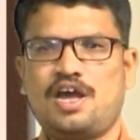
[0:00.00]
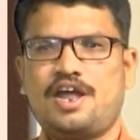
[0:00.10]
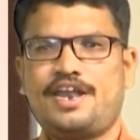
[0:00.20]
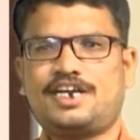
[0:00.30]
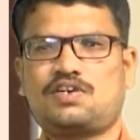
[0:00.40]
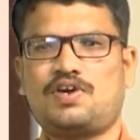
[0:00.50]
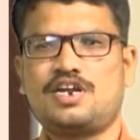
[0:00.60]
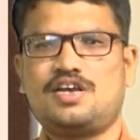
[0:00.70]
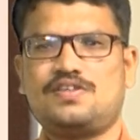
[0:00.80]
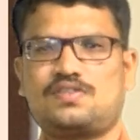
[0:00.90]
Next one
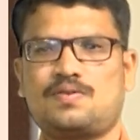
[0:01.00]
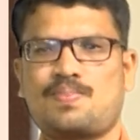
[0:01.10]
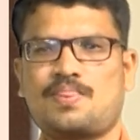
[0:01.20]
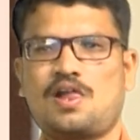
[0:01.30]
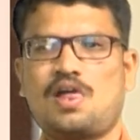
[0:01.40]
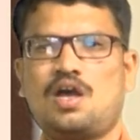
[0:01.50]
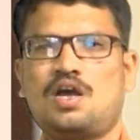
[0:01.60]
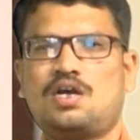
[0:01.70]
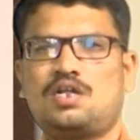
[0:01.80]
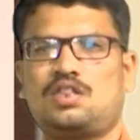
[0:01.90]
is,
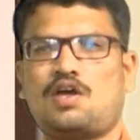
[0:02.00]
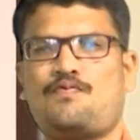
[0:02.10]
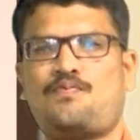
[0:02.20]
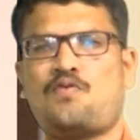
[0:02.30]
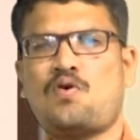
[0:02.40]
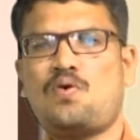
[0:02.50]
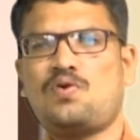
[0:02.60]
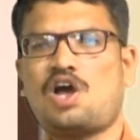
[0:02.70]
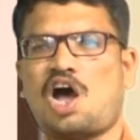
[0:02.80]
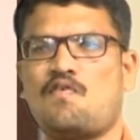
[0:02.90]
the
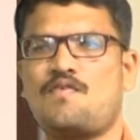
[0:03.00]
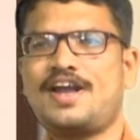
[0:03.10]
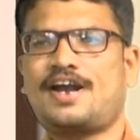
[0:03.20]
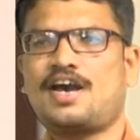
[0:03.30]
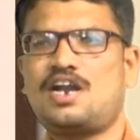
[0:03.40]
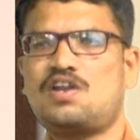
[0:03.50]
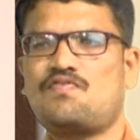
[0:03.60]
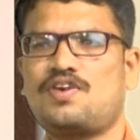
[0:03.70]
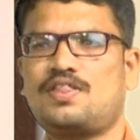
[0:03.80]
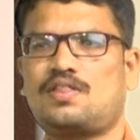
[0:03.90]
phone awakened
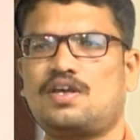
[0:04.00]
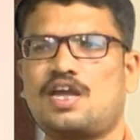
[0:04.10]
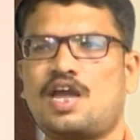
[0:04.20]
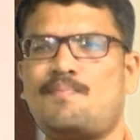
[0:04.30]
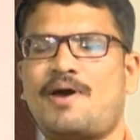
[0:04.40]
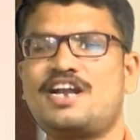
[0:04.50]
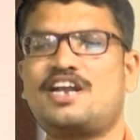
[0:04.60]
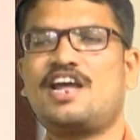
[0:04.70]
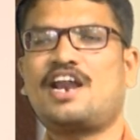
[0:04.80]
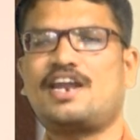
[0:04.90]
with a
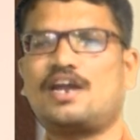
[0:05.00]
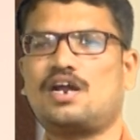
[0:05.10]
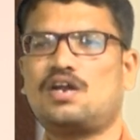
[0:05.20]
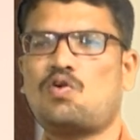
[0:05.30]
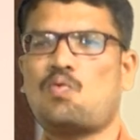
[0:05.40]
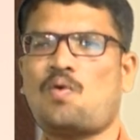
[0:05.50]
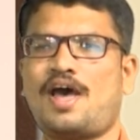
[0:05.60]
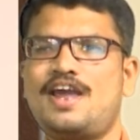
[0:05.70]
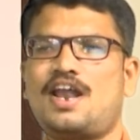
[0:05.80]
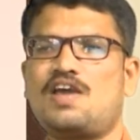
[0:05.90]
mighty ring.
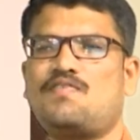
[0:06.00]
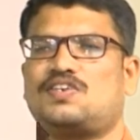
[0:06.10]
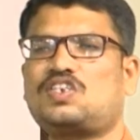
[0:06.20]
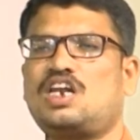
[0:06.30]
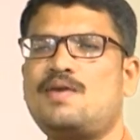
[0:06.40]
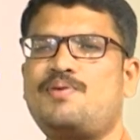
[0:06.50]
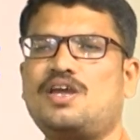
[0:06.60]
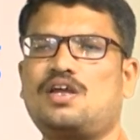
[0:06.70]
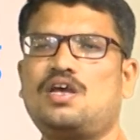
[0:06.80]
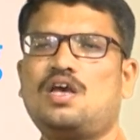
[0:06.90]
While I was
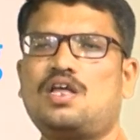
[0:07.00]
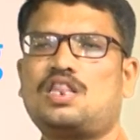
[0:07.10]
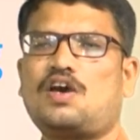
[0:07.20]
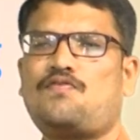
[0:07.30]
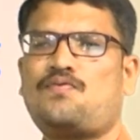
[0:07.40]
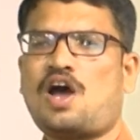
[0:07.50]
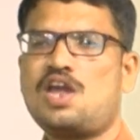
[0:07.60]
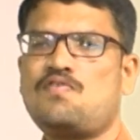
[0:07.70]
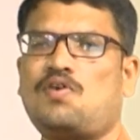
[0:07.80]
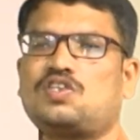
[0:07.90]
sleeping,
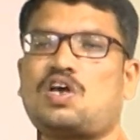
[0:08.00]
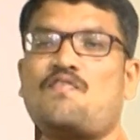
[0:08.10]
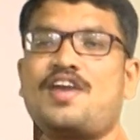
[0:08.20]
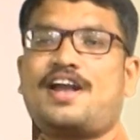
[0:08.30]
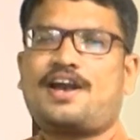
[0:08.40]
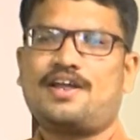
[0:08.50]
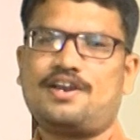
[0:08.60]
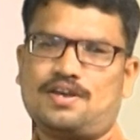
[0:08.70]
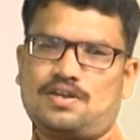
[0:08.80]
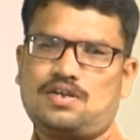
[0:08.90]
I was
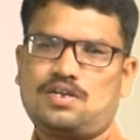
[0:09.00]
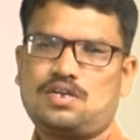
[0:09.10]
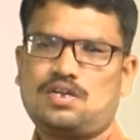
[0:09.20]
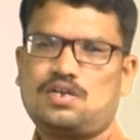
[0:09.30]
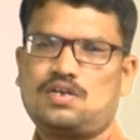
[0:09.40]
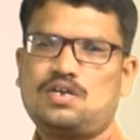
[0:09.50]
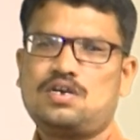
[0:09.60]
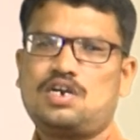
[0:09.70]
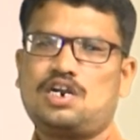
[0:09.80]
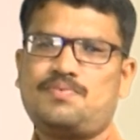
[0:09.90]
awakened.
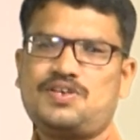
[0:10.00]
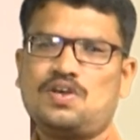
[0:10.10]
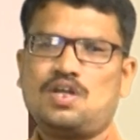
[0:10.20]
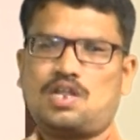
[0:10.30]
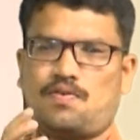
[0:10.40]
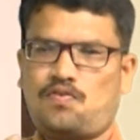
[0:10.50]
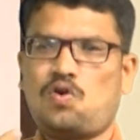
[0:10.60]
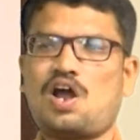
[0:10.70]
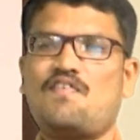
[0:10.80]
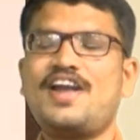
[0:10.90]
It means the
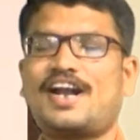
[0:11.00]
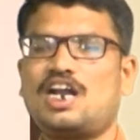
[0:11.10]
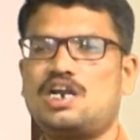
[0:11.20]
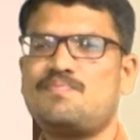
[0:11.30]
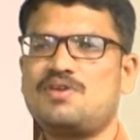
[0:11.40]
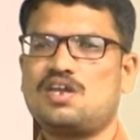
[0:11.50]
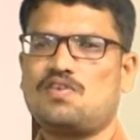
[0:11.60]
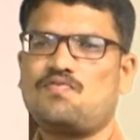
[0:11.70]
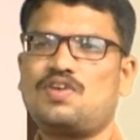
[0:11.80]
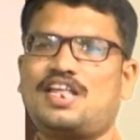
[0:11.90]
phone awakened
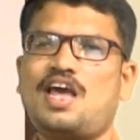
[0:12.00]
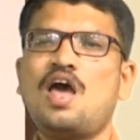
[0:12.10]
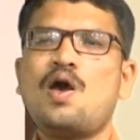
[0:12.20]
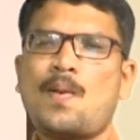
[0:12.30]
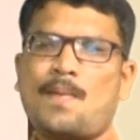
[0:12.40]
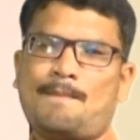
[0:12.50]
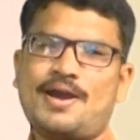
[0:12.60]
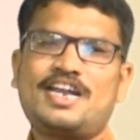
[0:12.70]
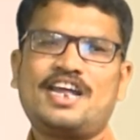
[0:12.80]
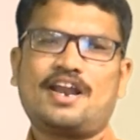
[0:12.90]
me with a
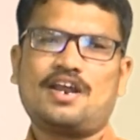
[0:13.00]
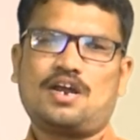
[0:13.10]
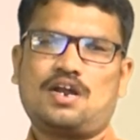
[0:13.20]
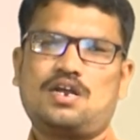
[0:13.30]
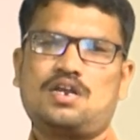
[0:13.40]
mighty ring.